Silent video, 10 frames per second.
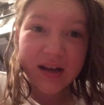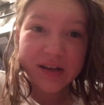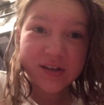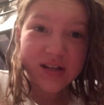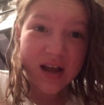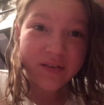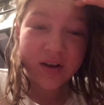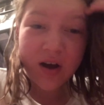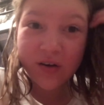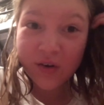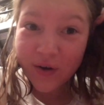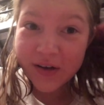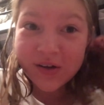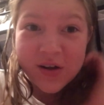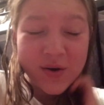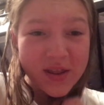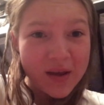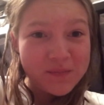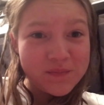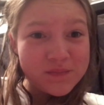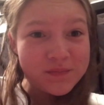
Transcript: and I just haven't gotten around to doing them.